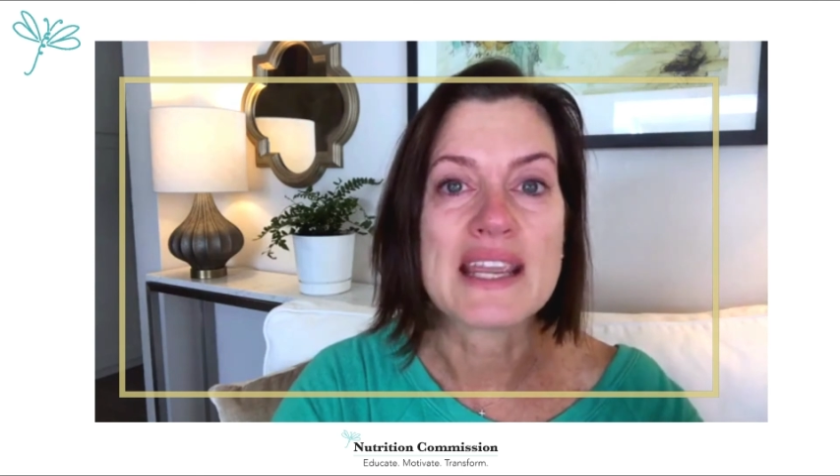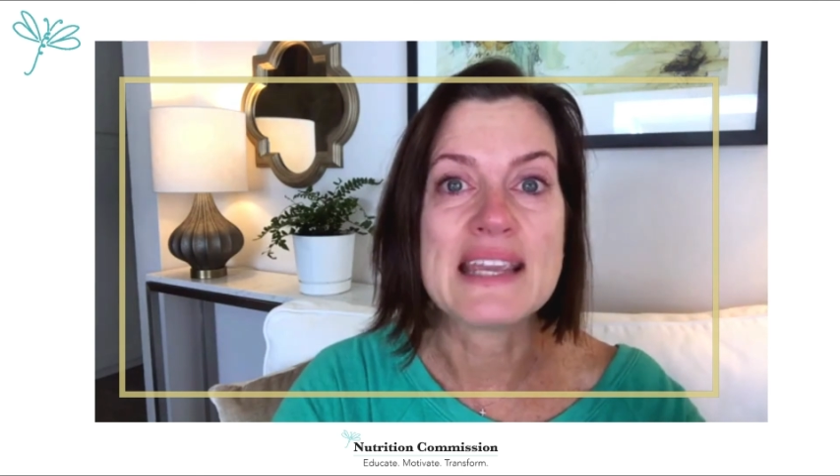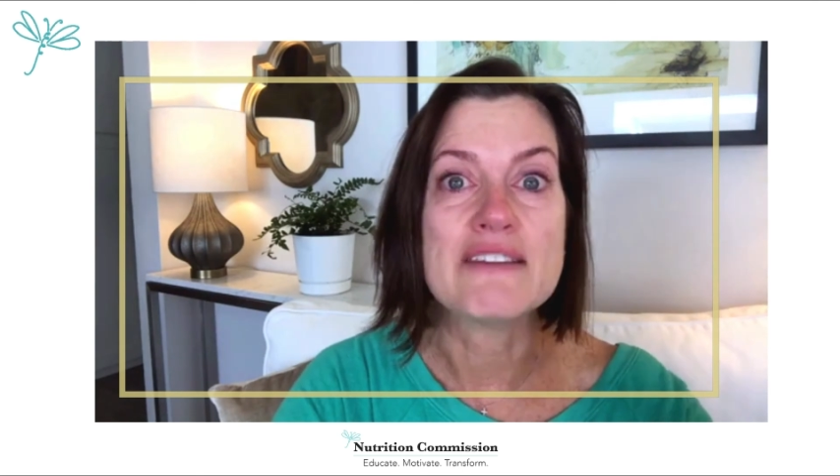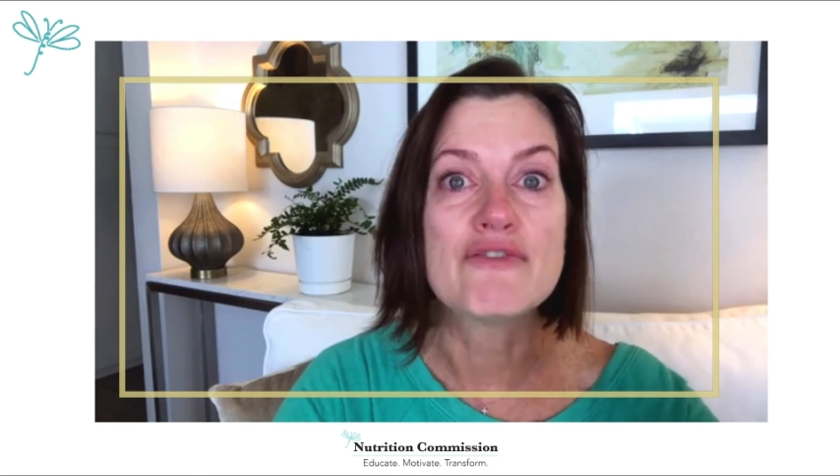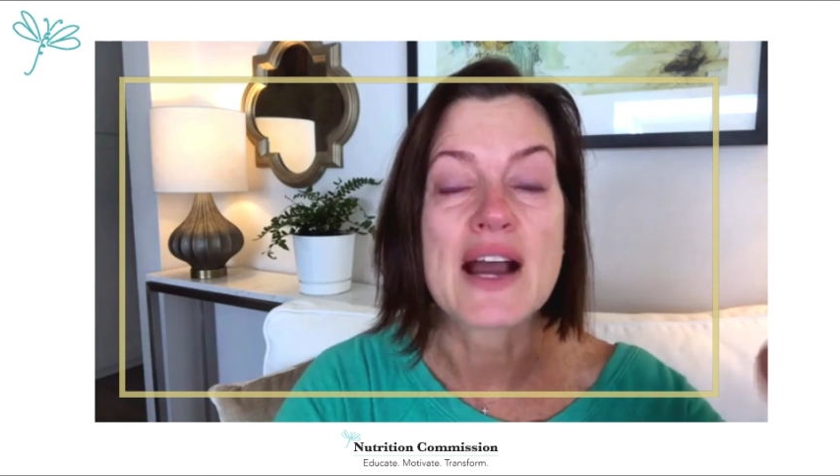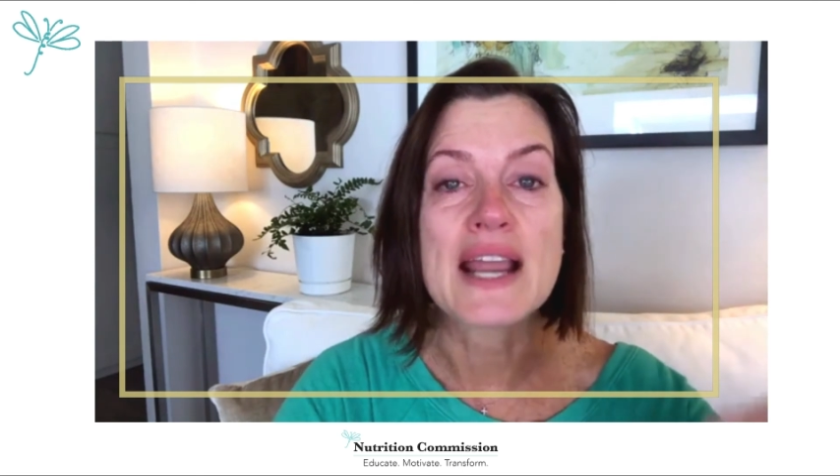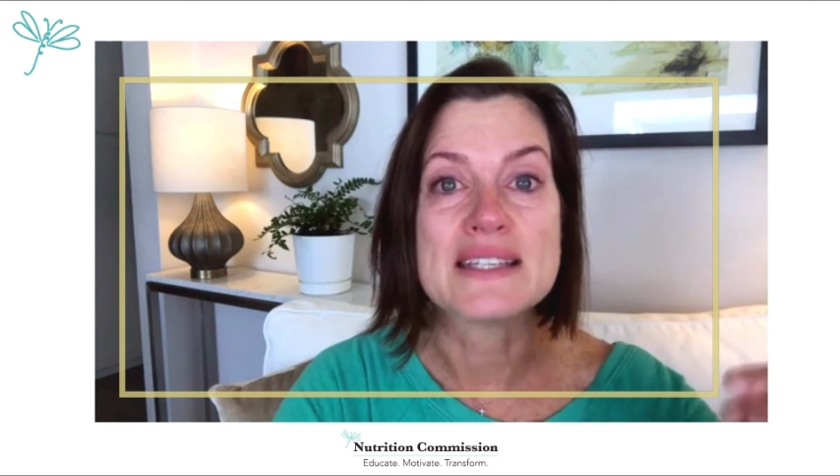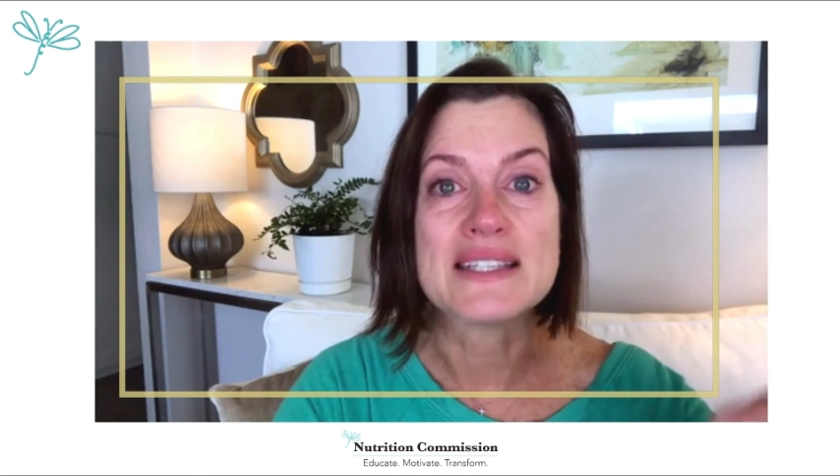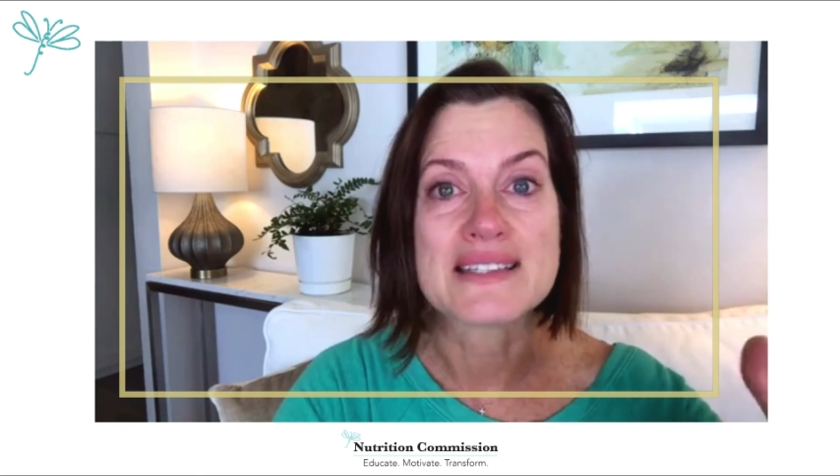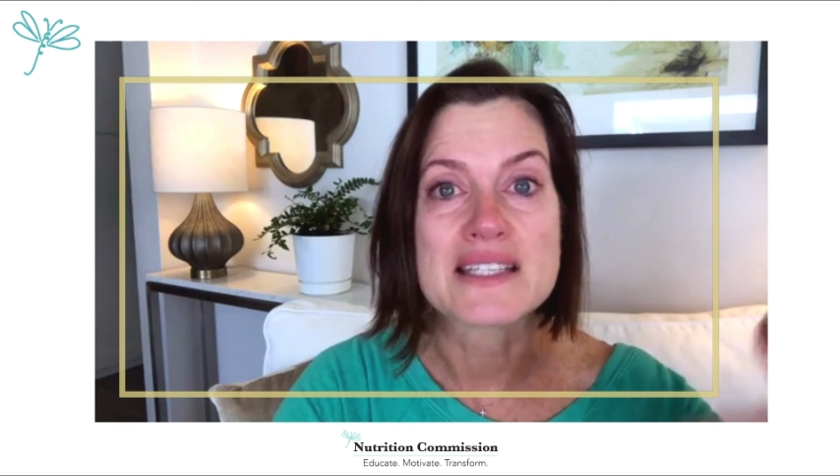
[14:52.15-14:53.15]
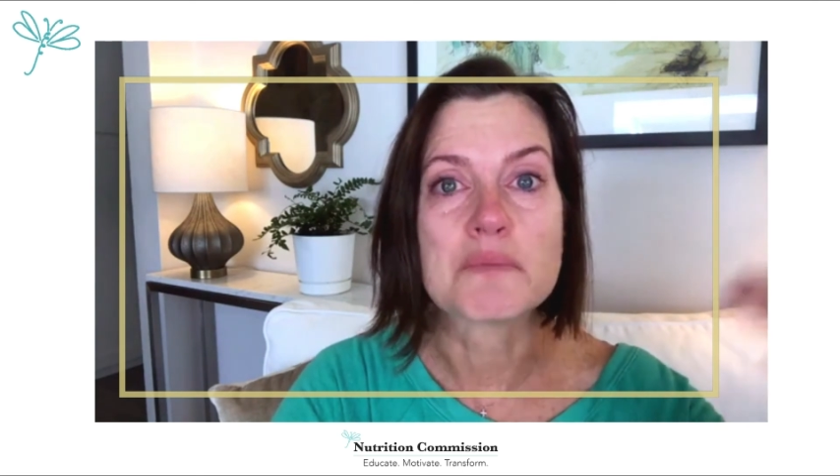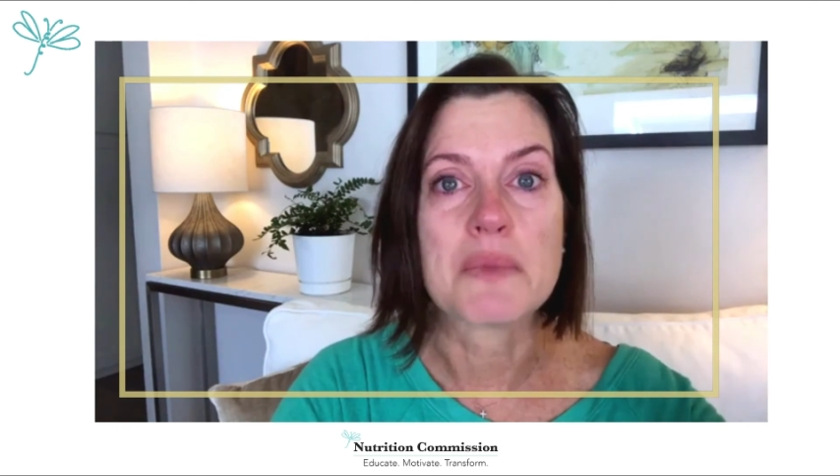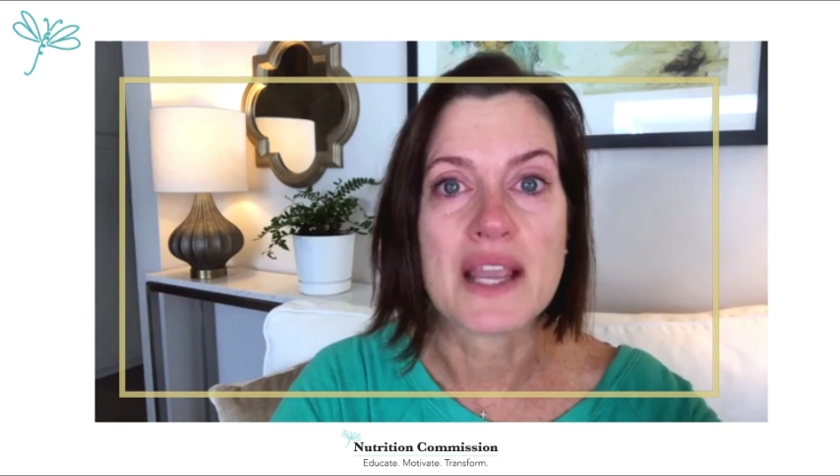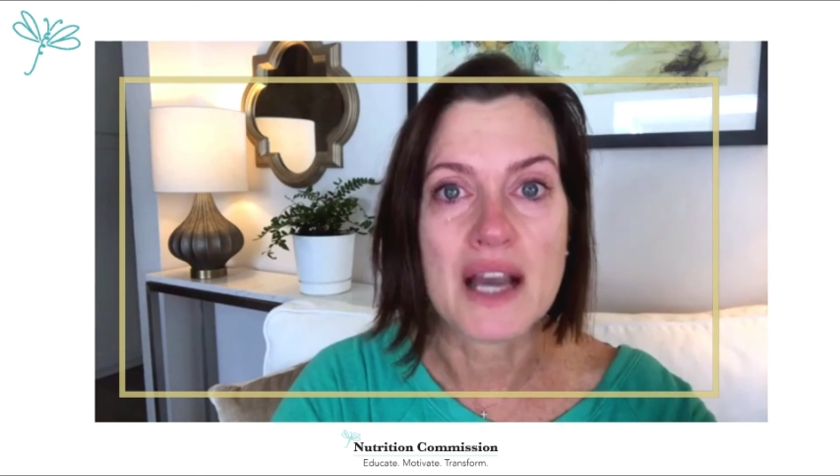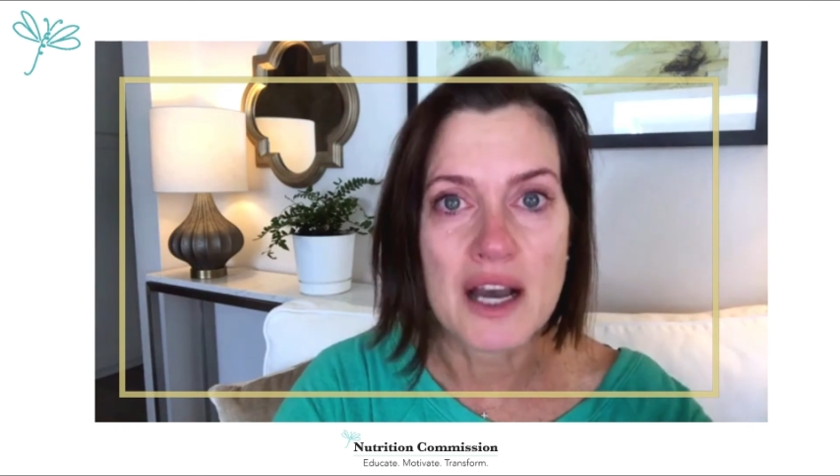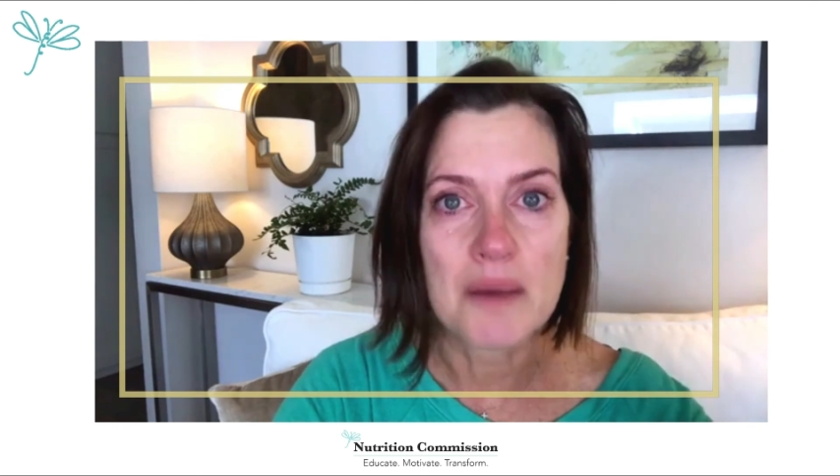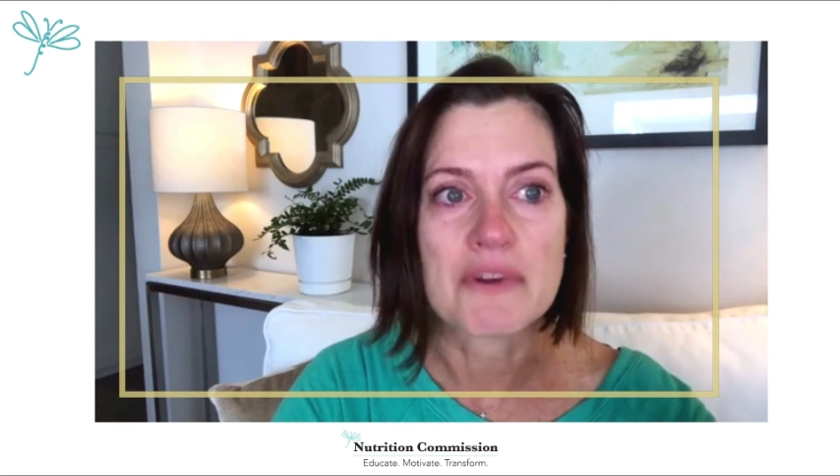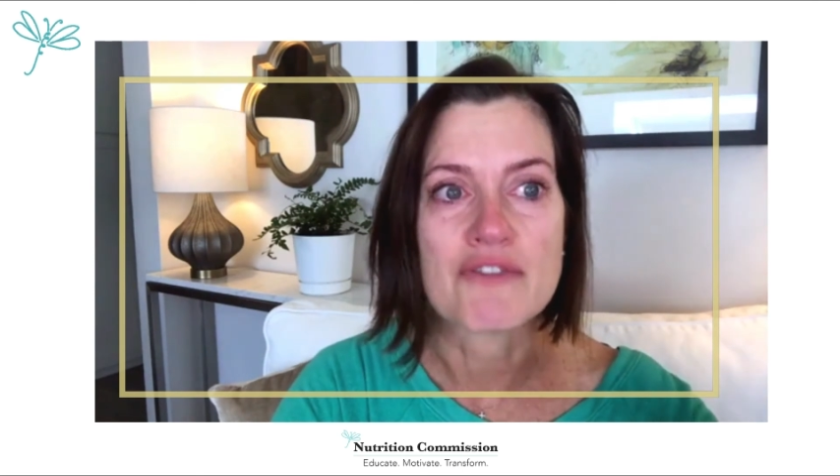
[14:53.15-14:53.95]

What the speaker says: if I didn't speak up,